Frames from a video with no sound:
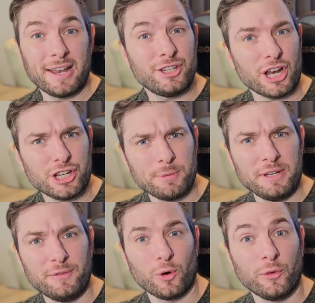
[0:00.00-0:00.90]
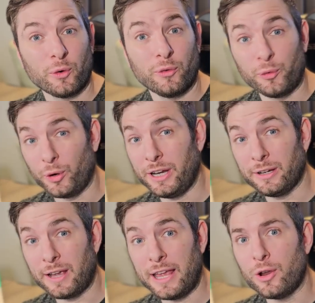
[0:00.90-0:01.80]
ChatGPT four for free
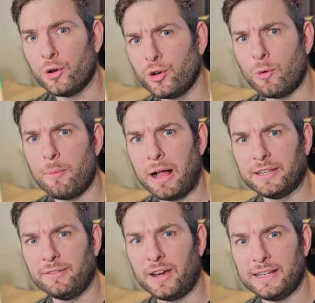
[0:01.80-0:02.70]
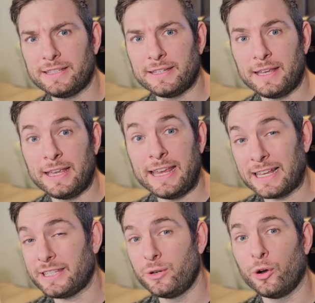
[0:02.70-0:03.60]
and on your mobile device?
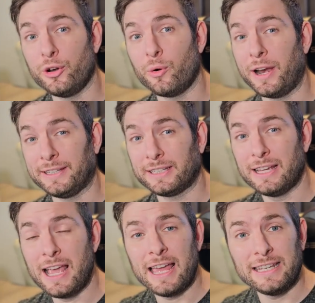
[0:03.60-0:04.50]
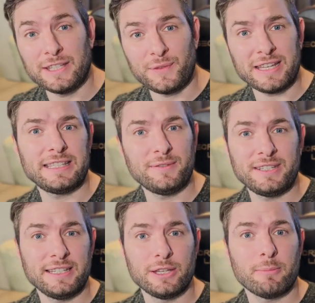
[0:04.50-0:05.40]
Yes, you heard right. This festive
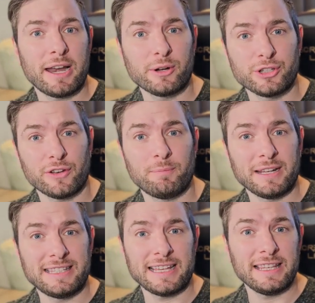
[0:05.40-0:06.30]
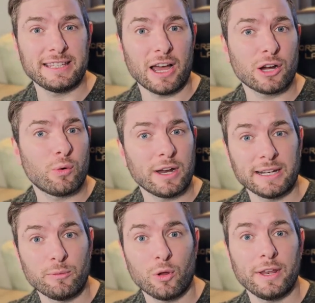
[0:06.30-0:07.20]
season, Microsoft played Santa,
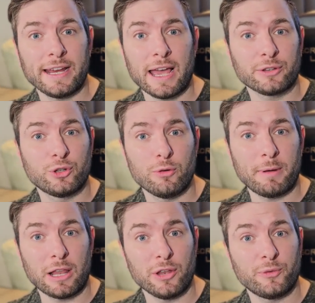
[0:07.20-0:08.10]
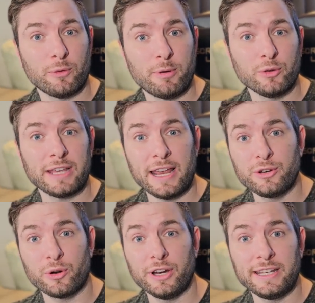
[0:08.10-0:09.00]
quietly rolling out Copilot for both
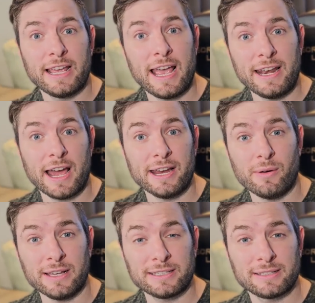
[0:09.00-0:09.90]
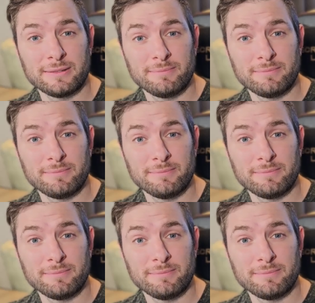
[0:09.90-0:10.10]
Android and iOS.